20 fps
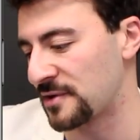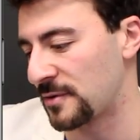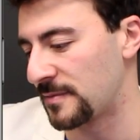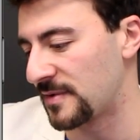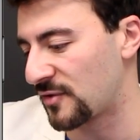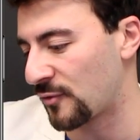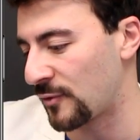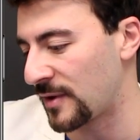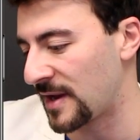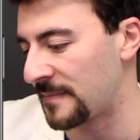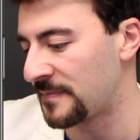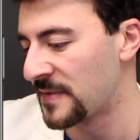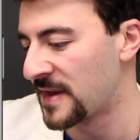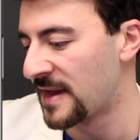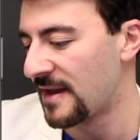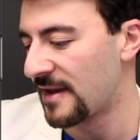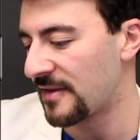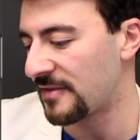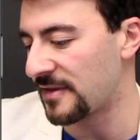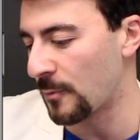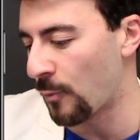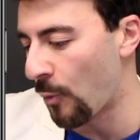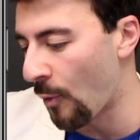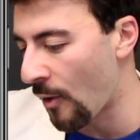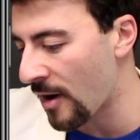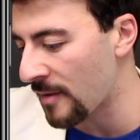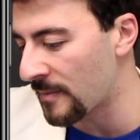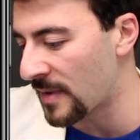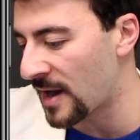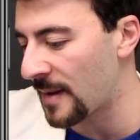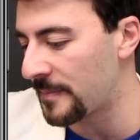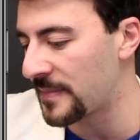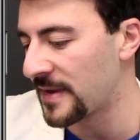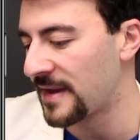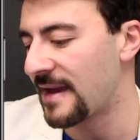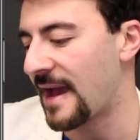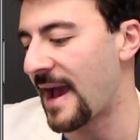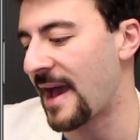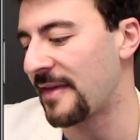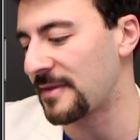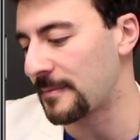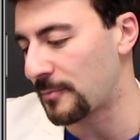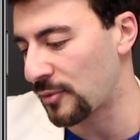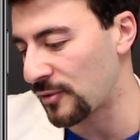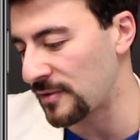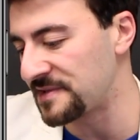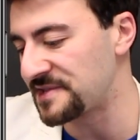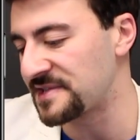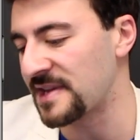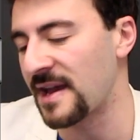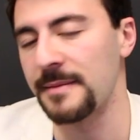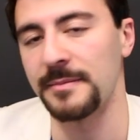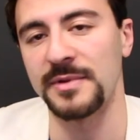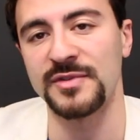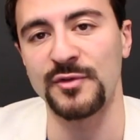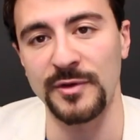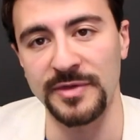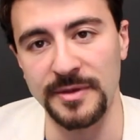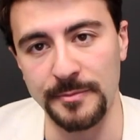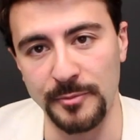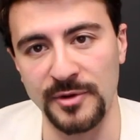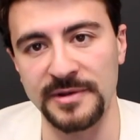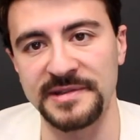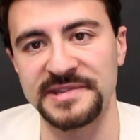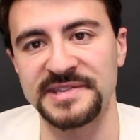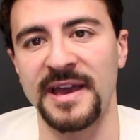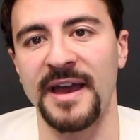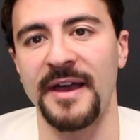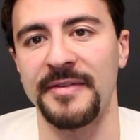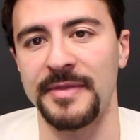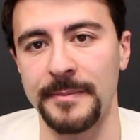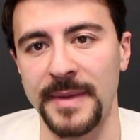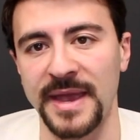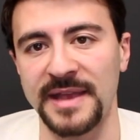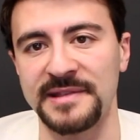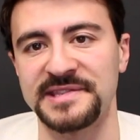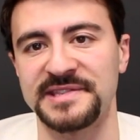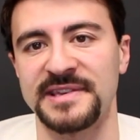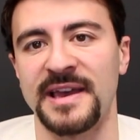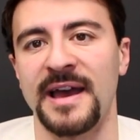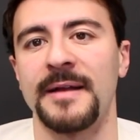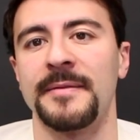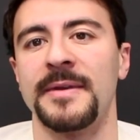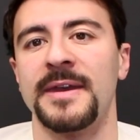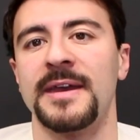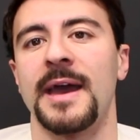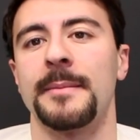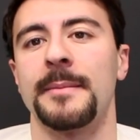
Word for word: So between the warm-up and the preset, and between the preset and the main set,